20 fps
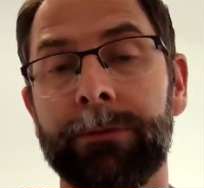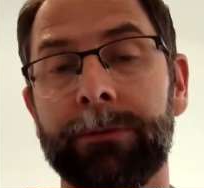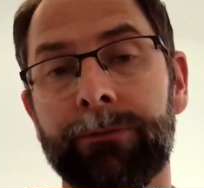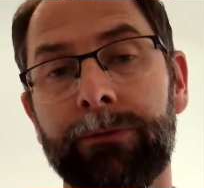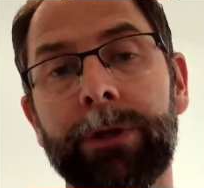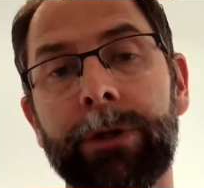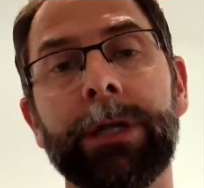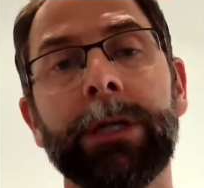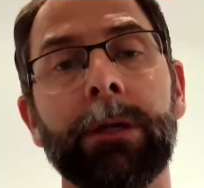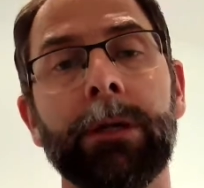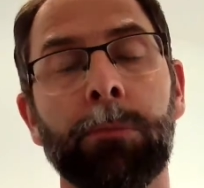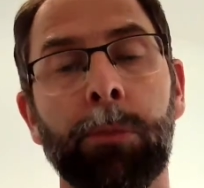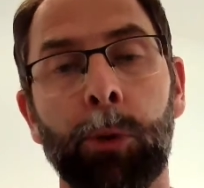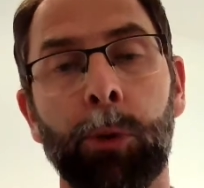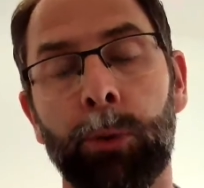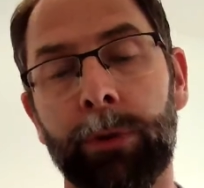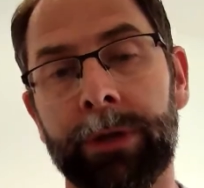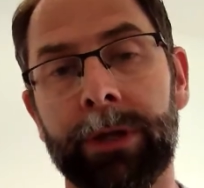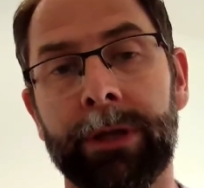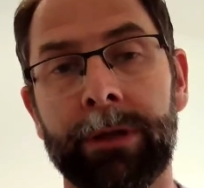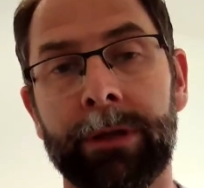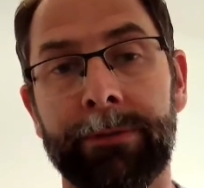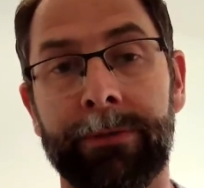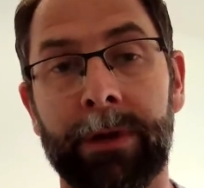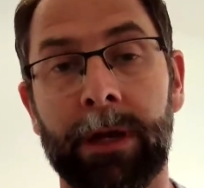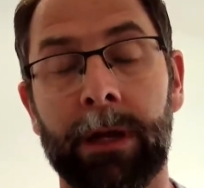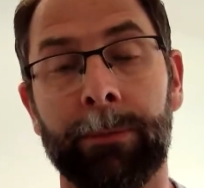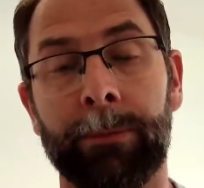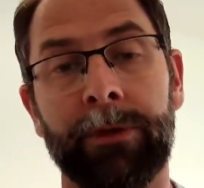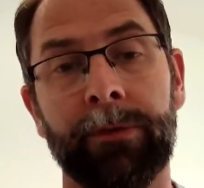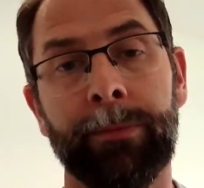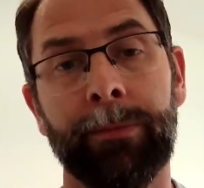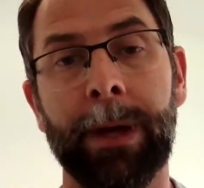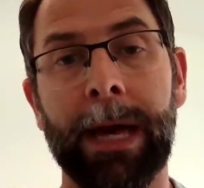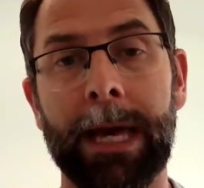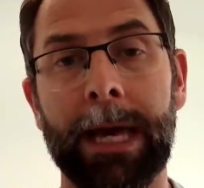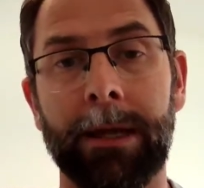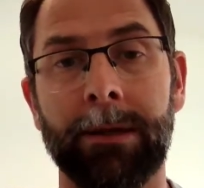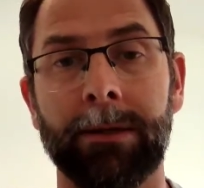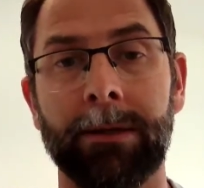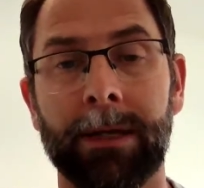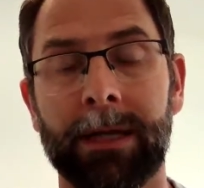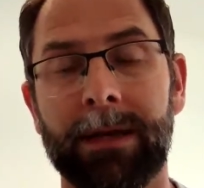really important in the development of pain.